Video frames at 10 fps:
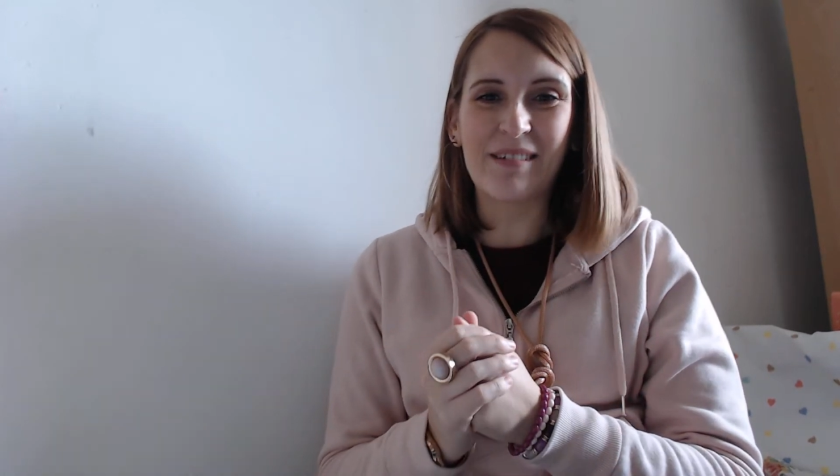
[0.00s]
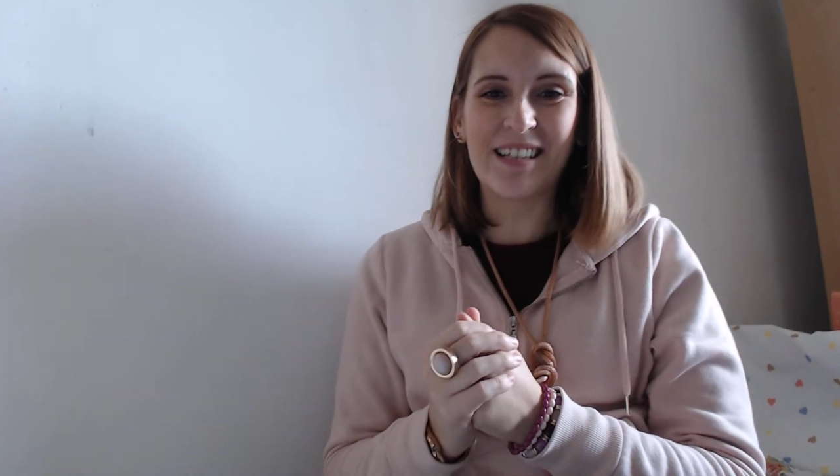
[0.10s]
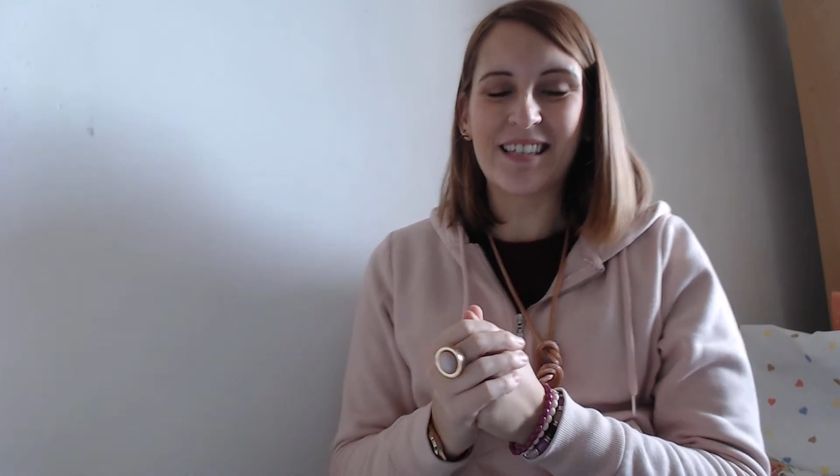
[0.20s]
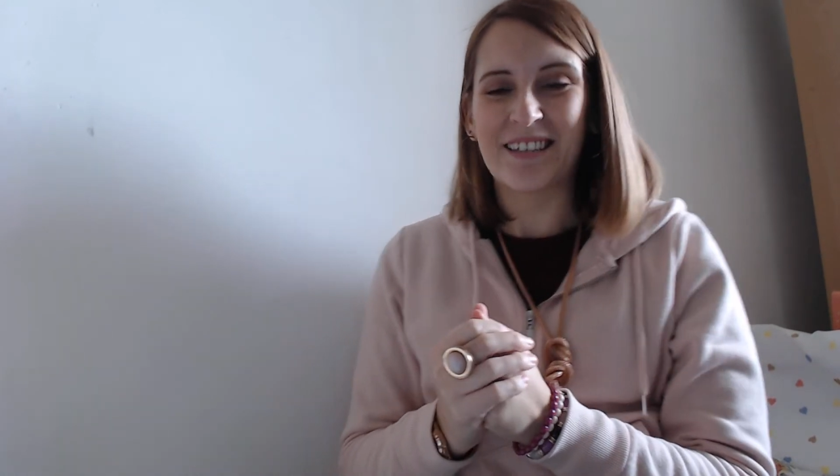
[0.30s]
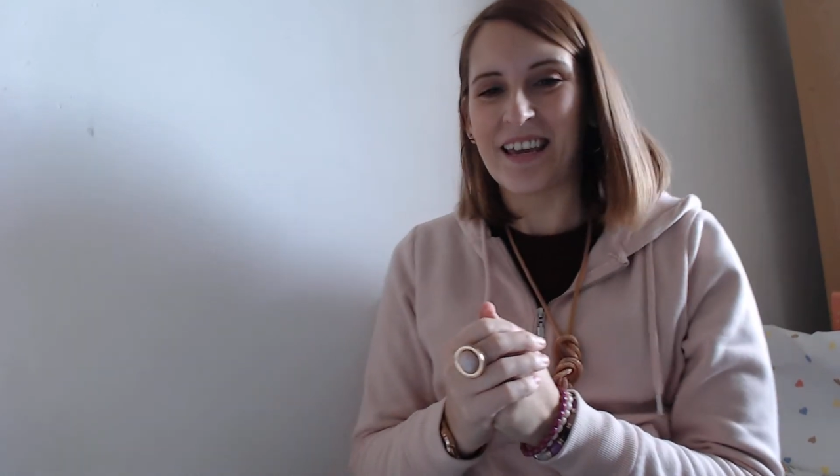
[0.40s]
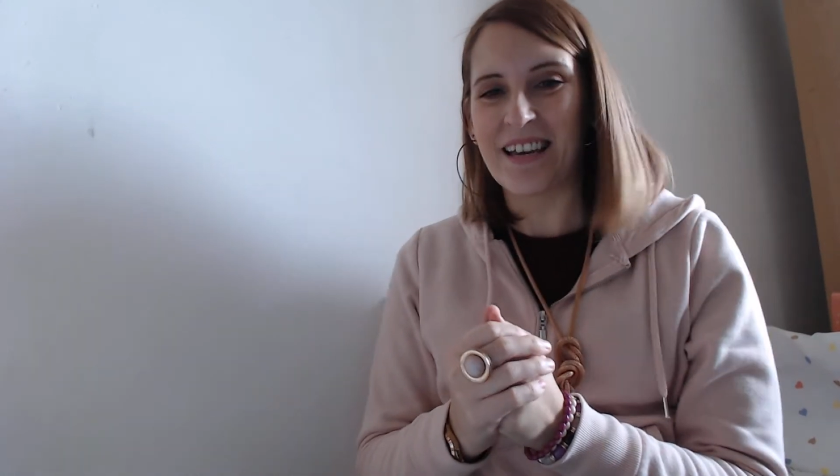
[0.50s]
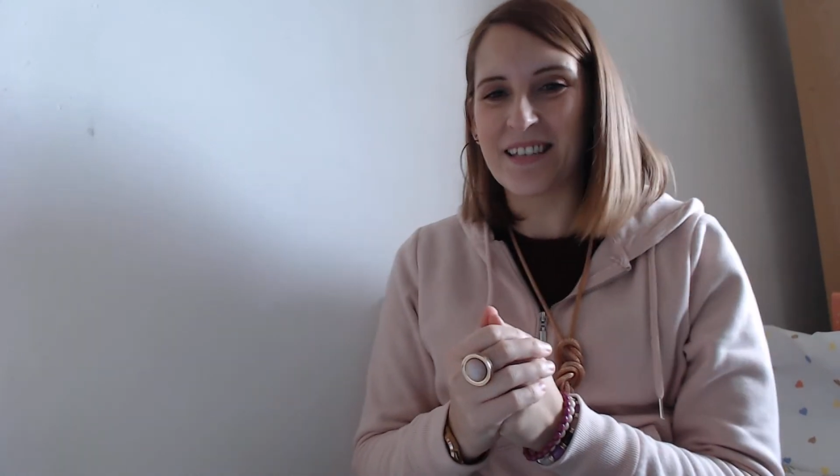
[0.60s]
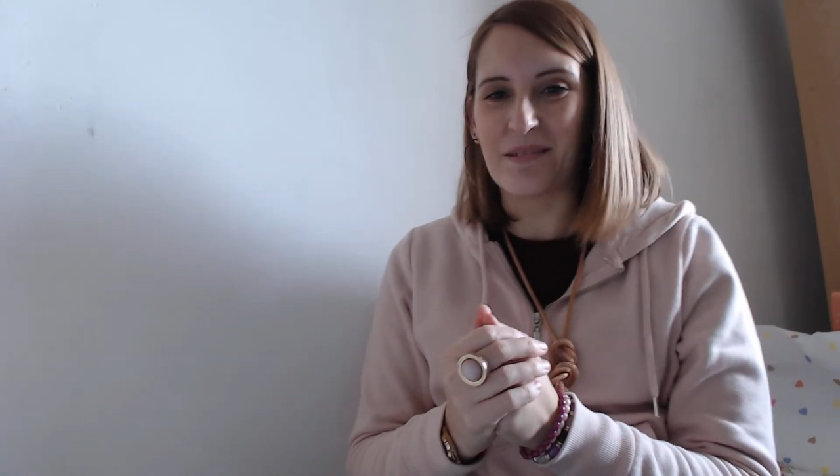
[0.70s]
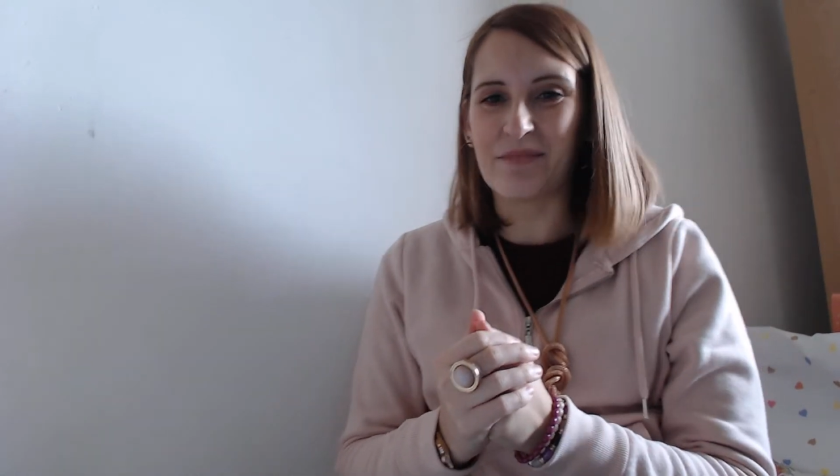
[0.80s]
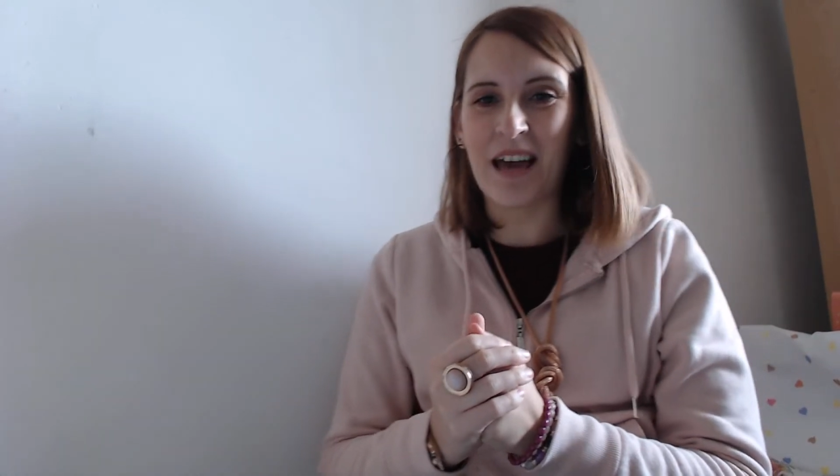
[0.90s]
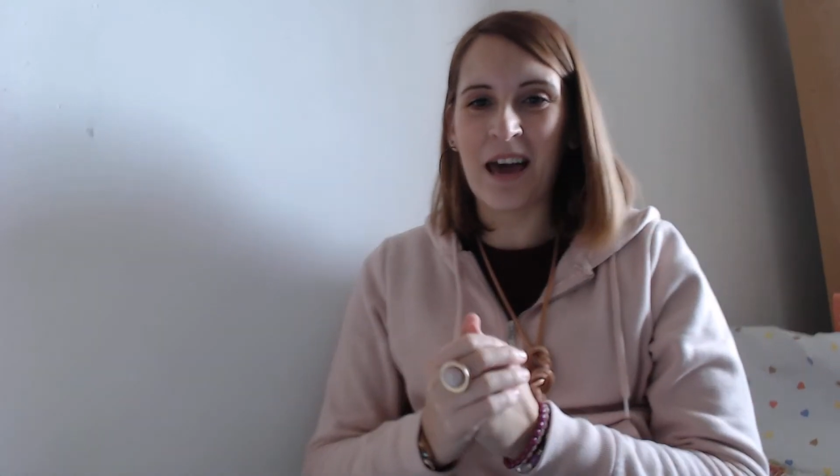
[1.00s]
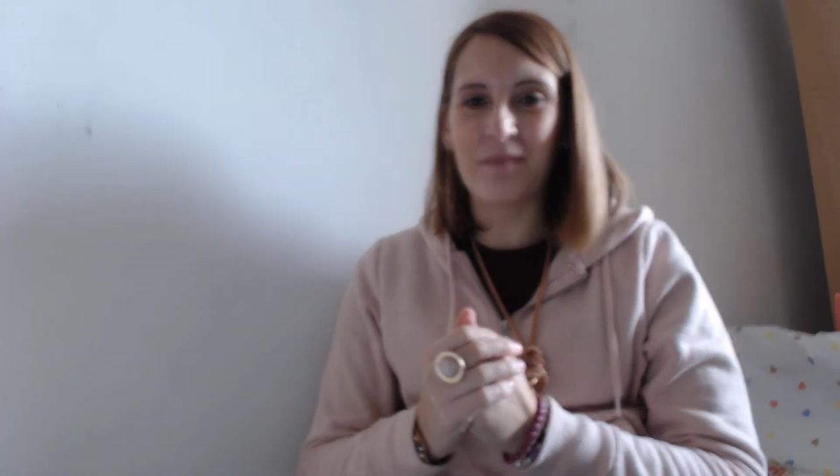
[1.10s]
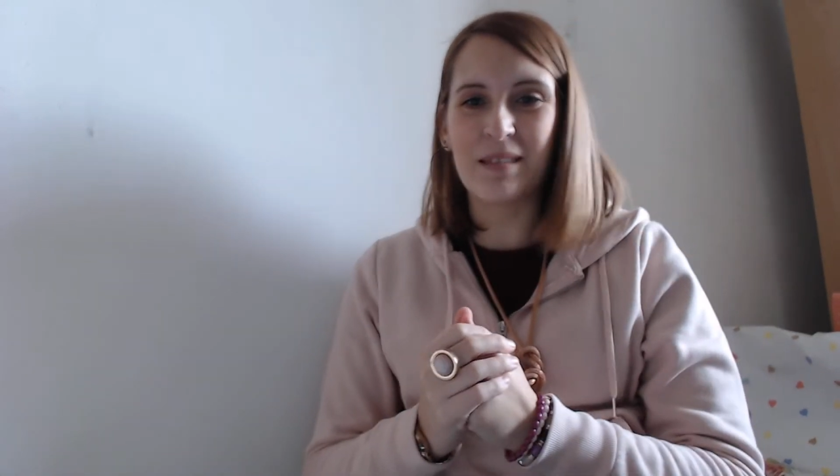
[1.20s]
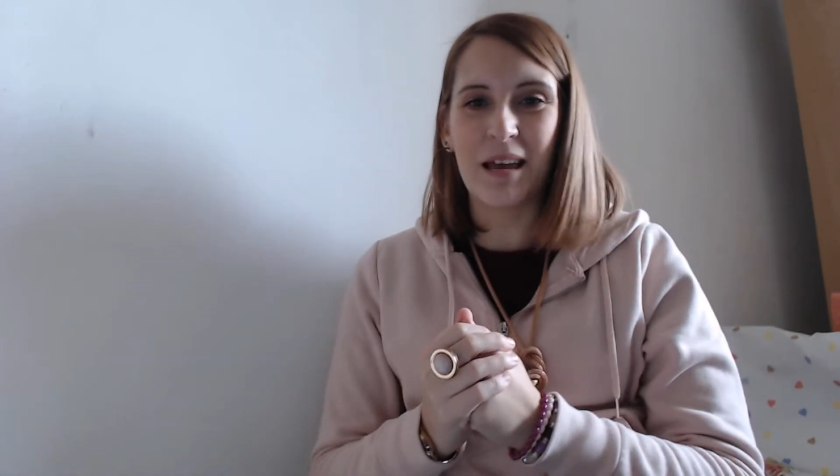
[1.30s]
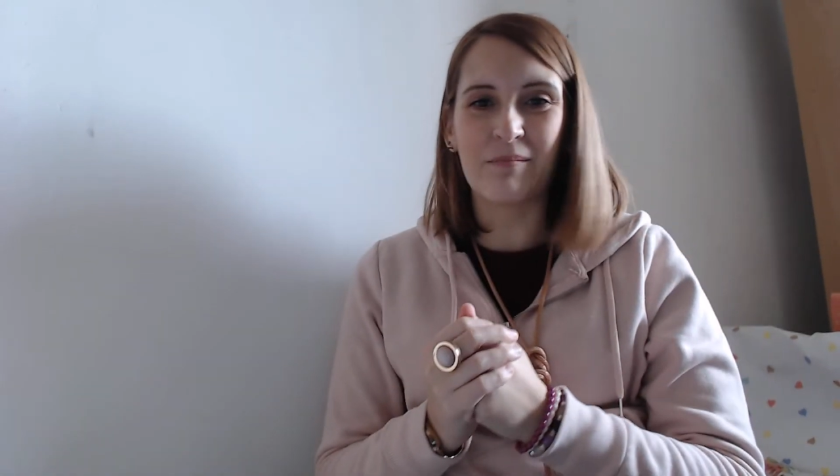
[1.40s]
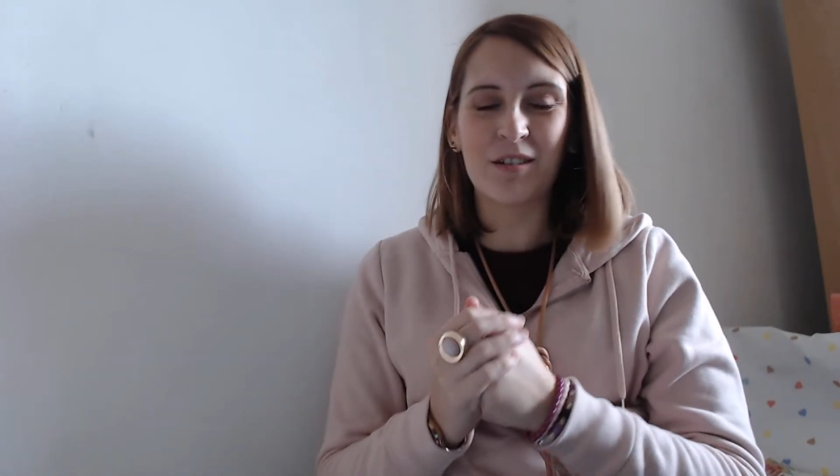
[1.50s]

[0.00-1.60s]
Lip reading: but yeah, sometimes I'm